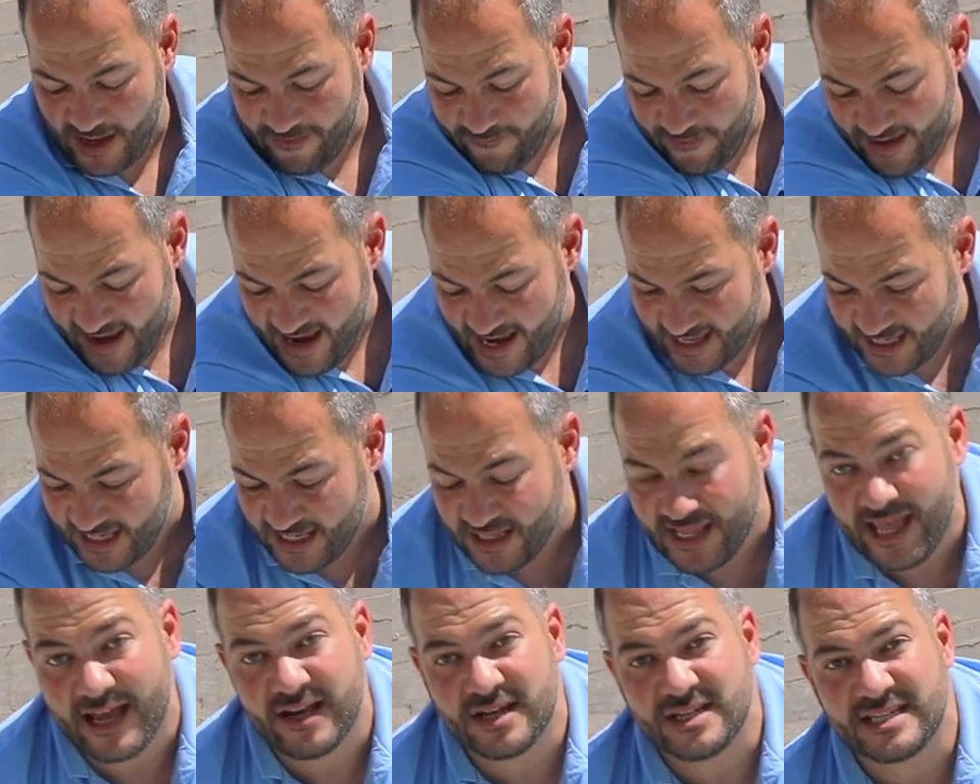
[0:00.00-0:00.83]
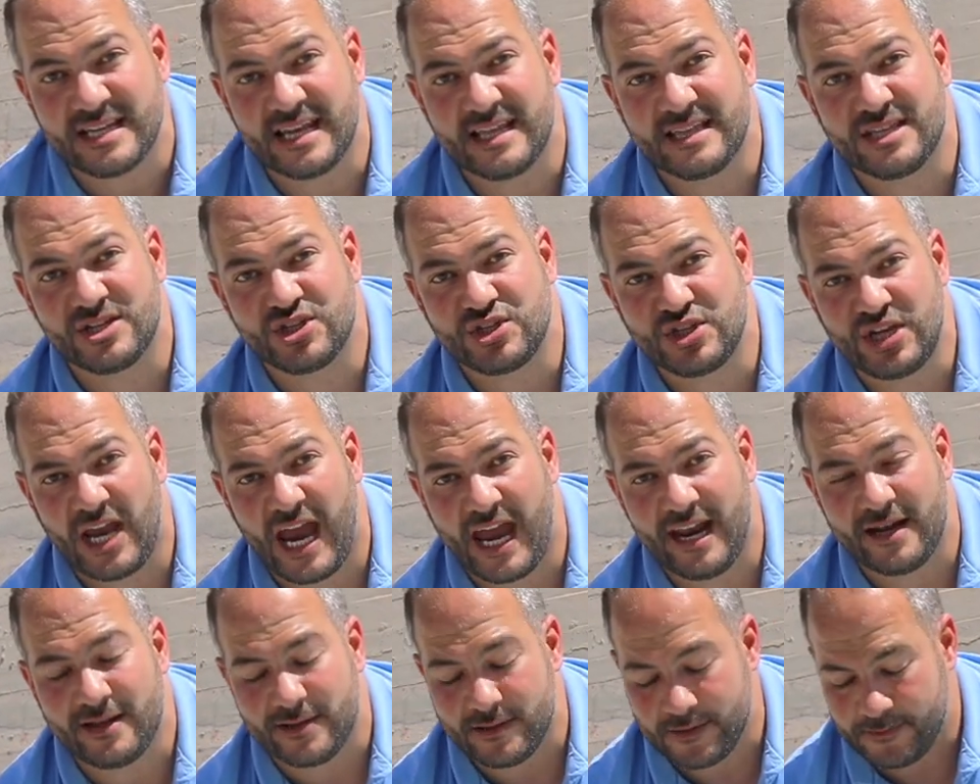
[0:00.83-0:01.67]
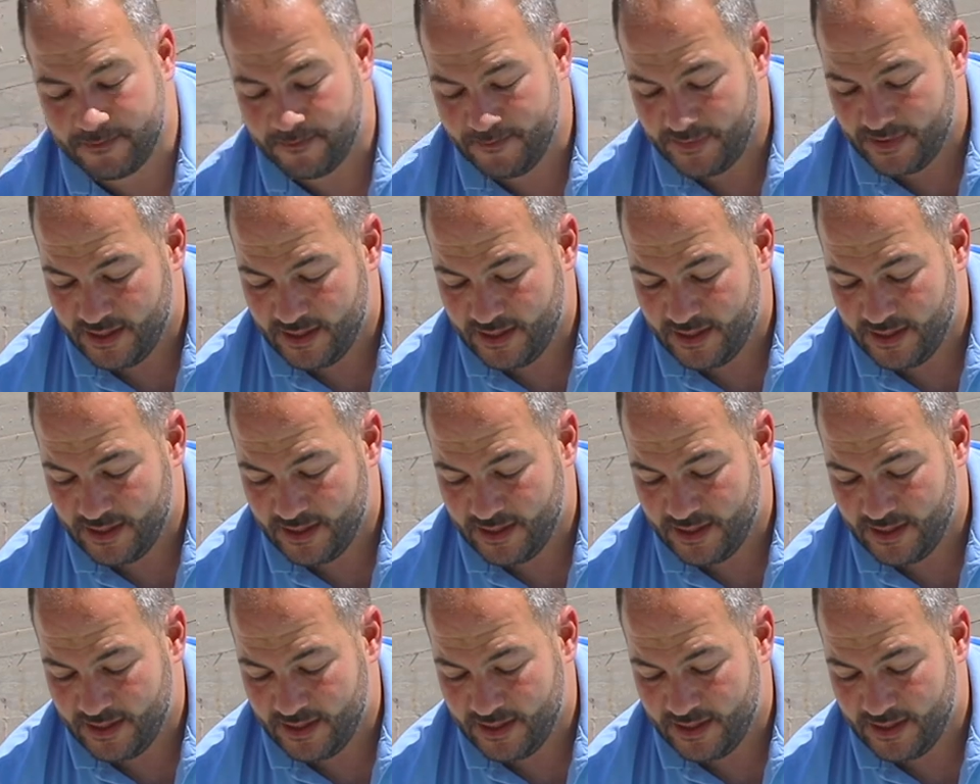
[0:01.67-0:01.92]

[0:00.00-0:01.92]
have any nails in this channel.